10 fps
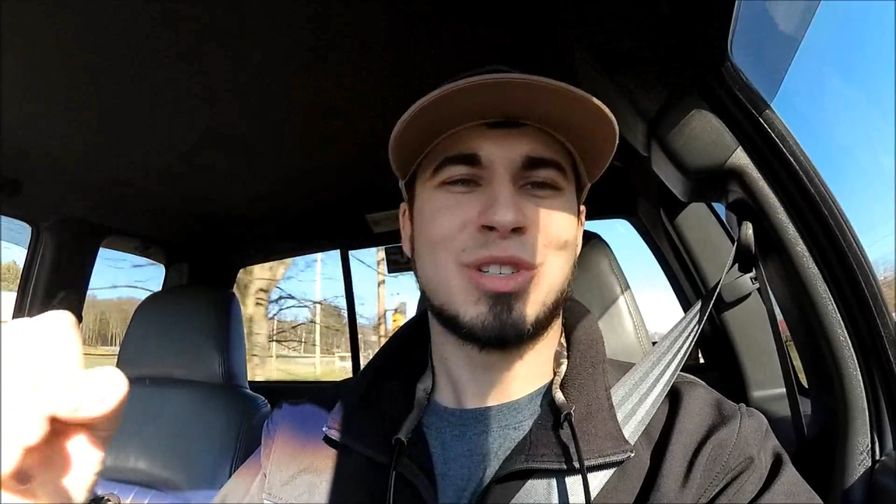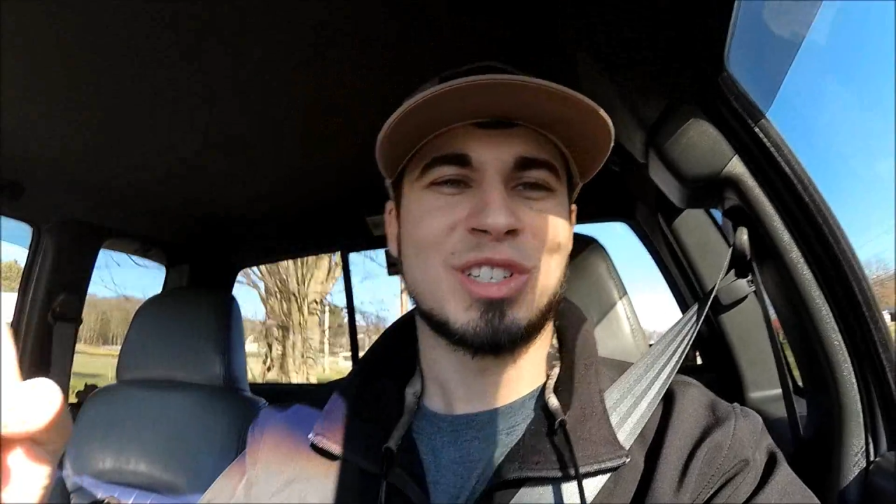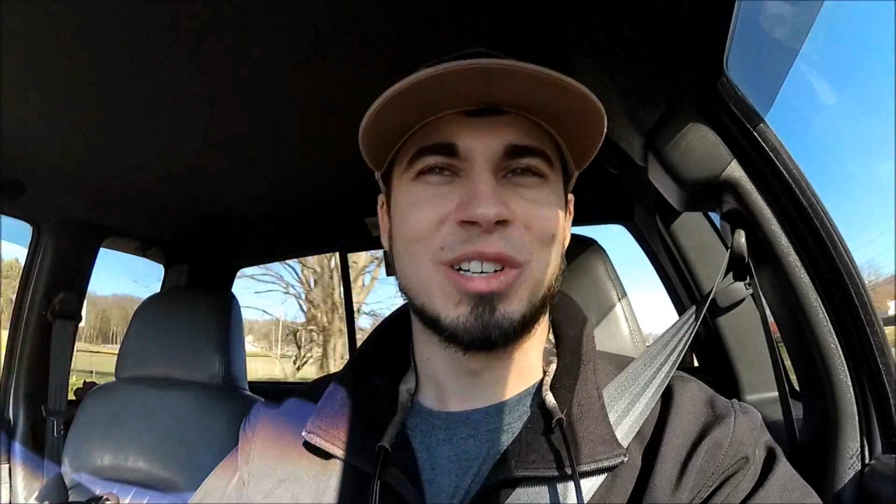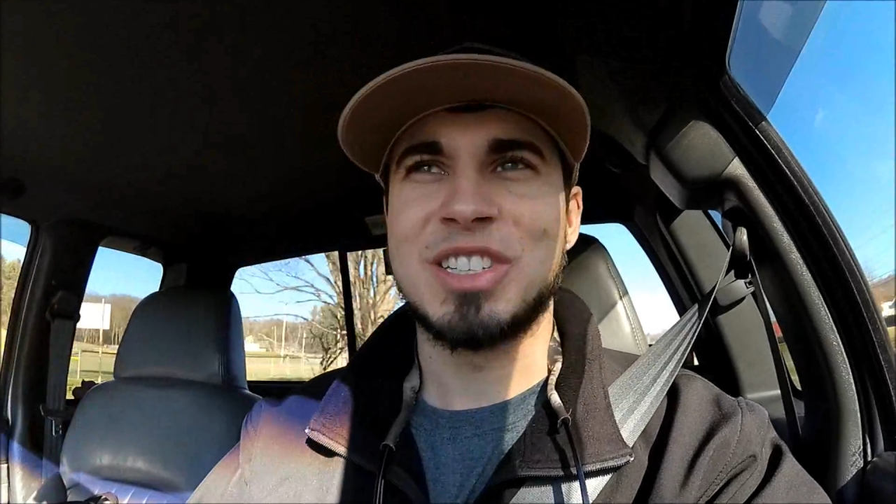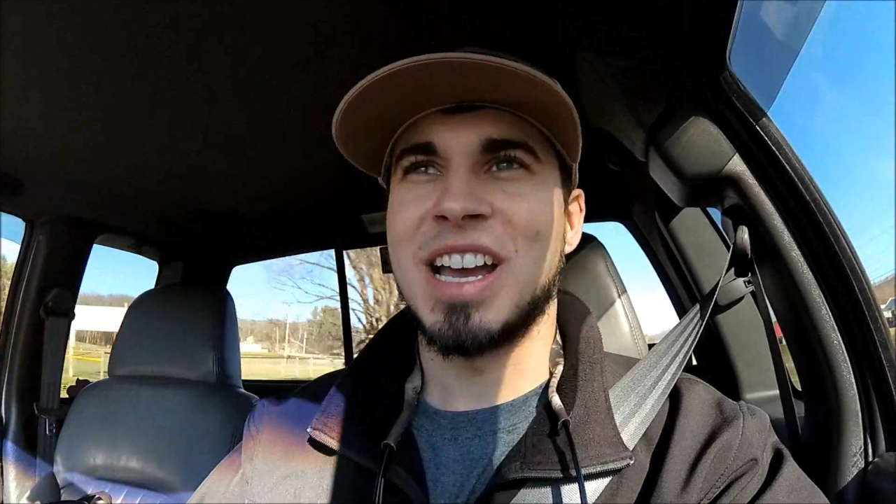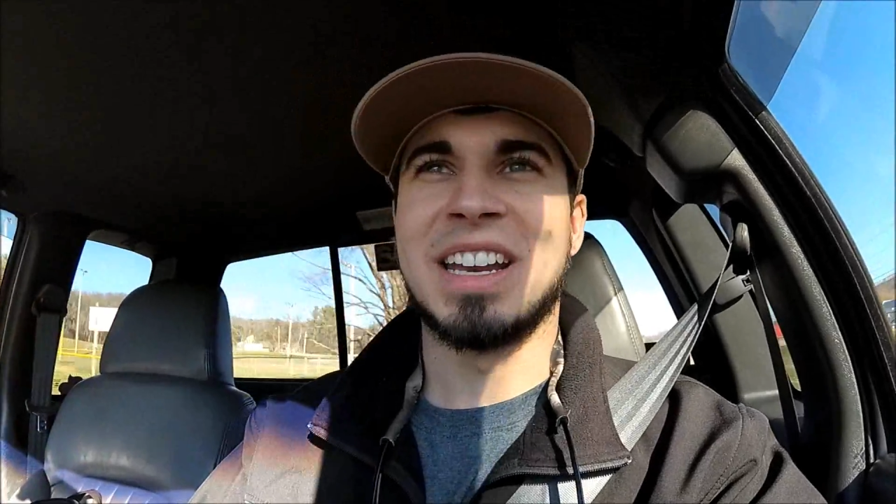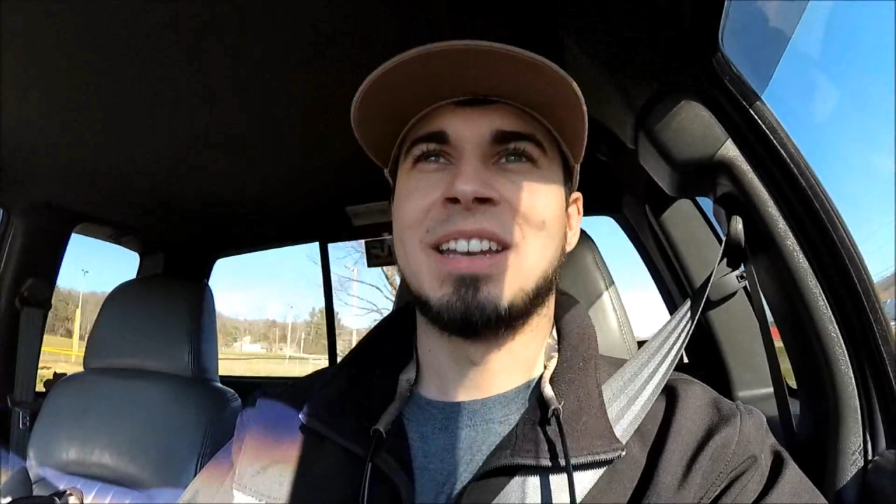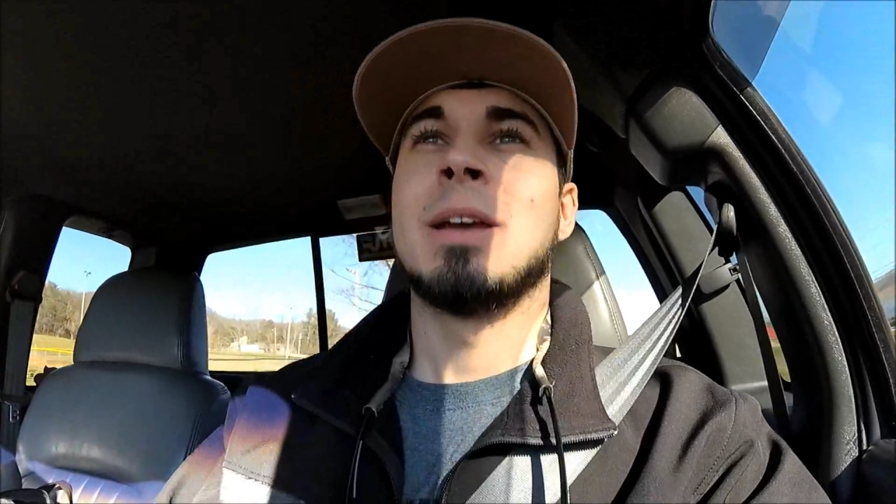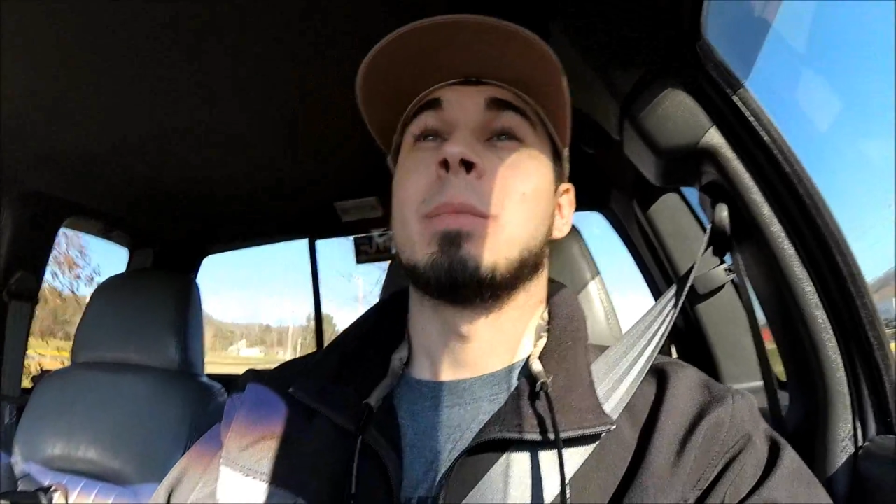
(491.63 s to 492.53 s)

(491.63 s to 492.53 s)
just so excited,